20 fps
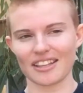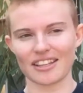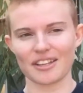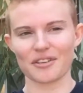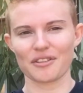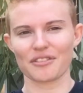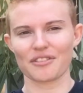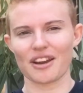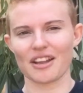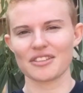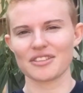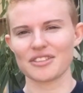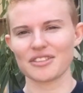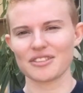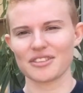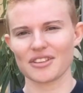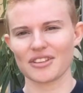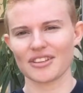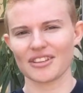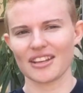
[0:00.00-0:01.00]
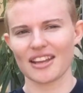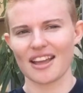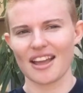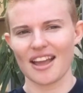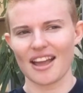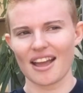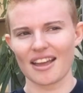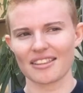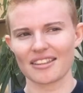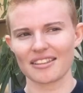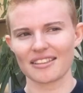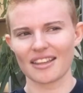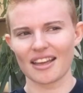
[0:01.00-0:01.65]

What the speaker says: your friends, so I think